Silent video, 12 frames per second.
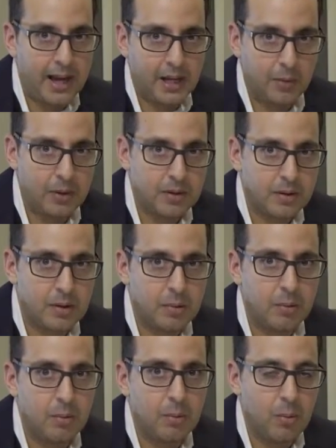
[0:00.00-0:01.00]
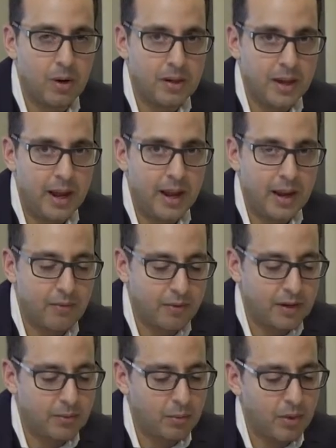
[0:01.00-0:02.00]
accurate to one day
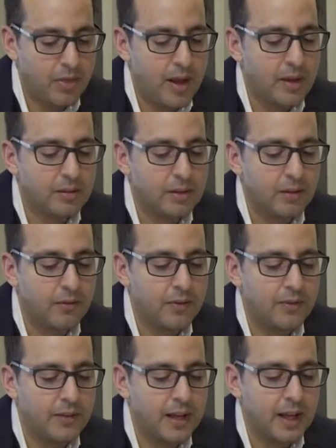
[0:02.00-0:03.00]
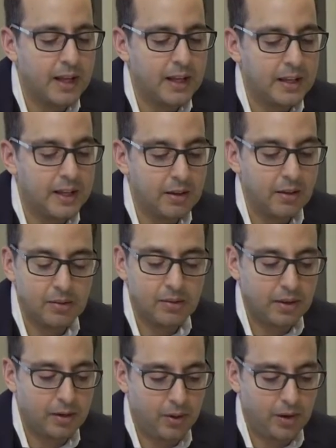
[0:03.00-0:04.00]
every 1,058
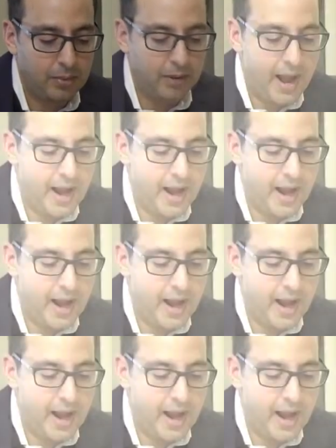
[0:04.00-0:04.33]
years. Incredible